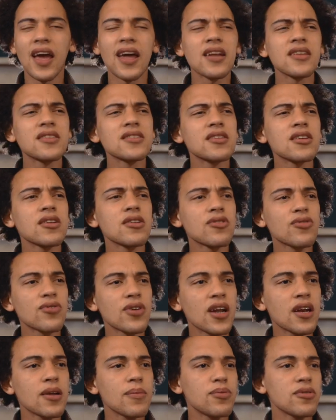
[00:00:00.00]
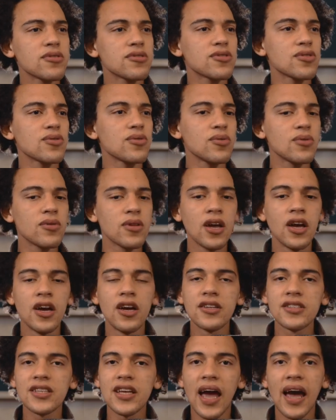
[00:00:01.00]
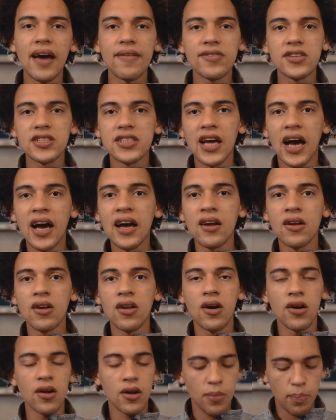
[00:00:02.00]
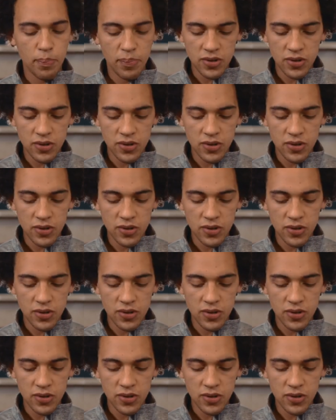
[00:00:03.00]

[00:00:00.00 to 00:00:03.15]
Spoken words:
And it's an incredible tool to have a dialogue